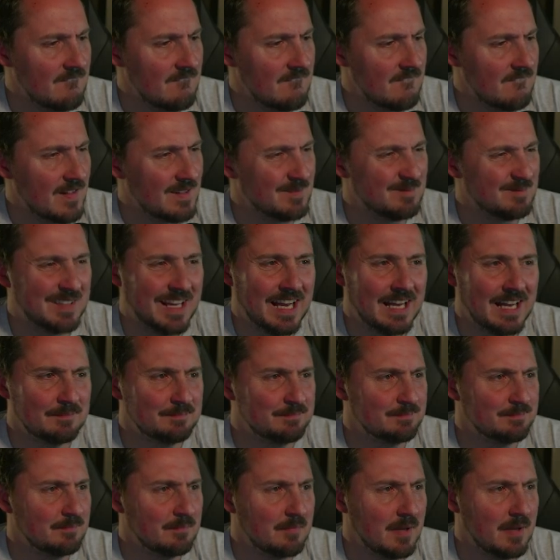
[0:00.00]
Nah,
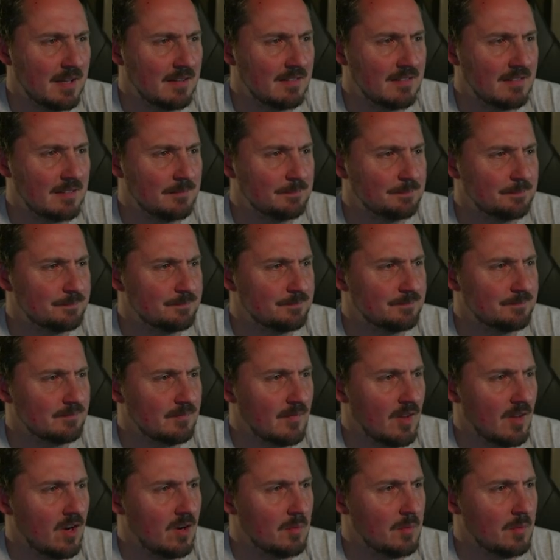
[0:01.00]
pass.
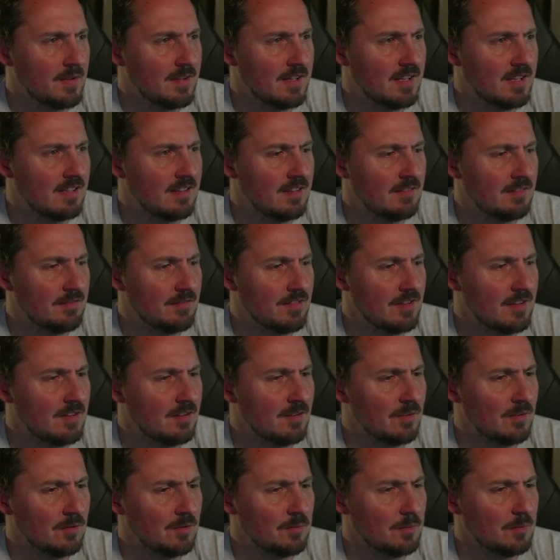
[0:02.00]
I'm on the
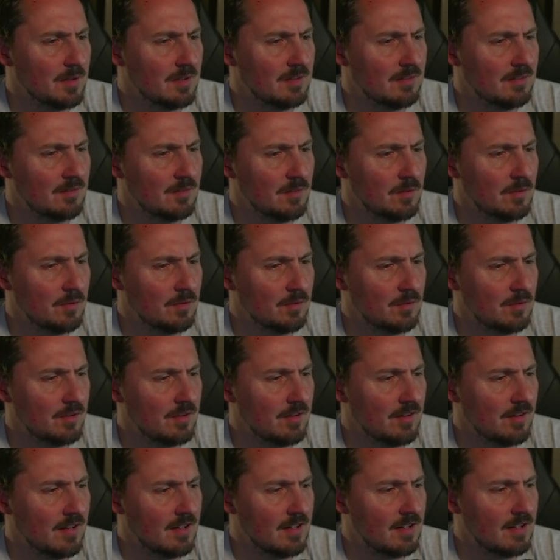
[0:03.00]
3-year-olds, but not as good as
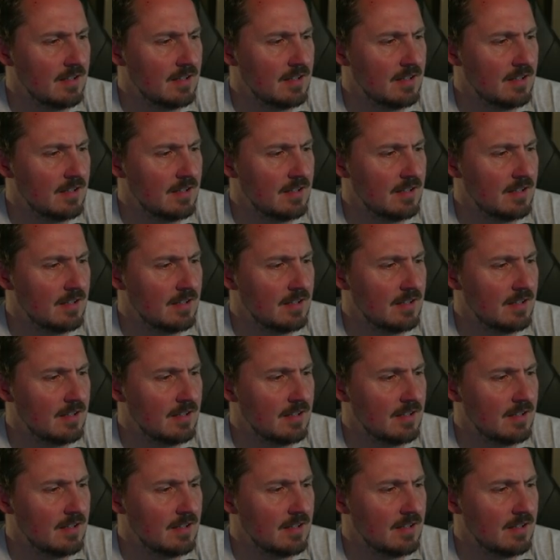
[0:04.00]
that.